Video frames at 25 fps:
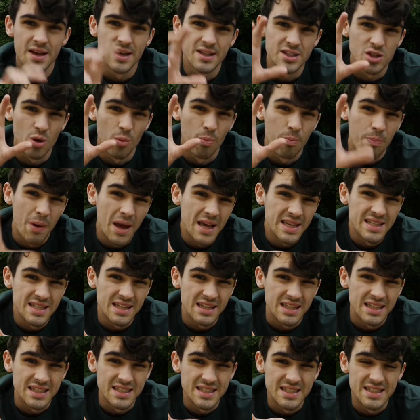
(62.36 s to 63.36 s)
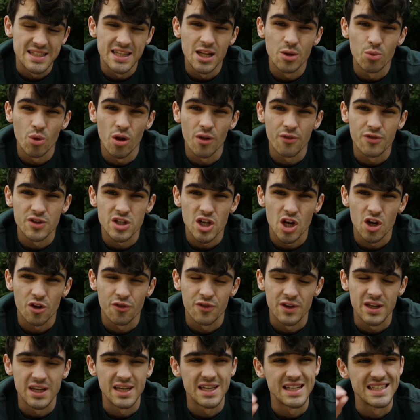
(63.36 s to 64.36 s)
So basically, steel wool
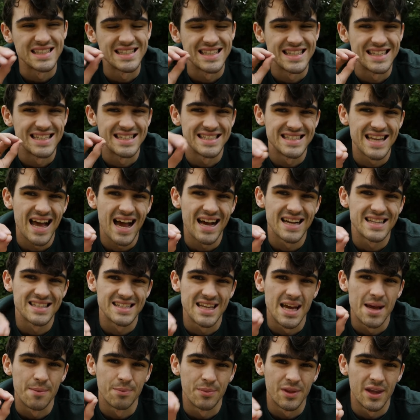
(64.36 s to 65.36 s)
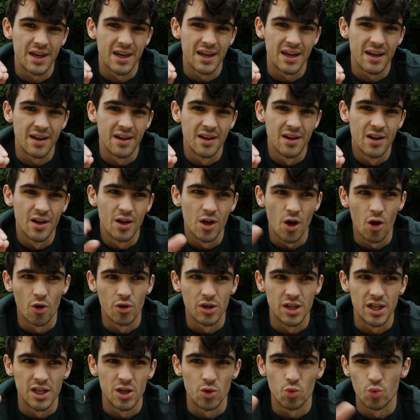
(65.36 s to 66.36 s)
photography is the exact same thing,
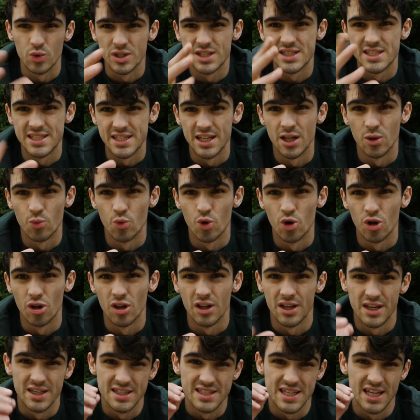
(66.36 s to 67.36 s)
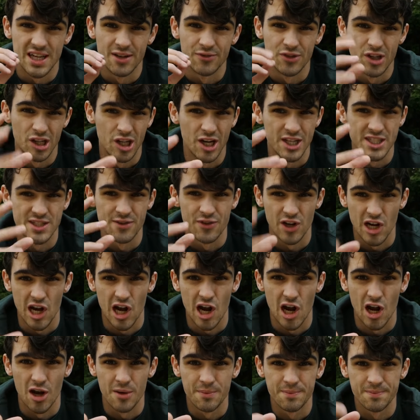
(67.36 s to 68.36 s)
only with steel wool instead of the lights of a car.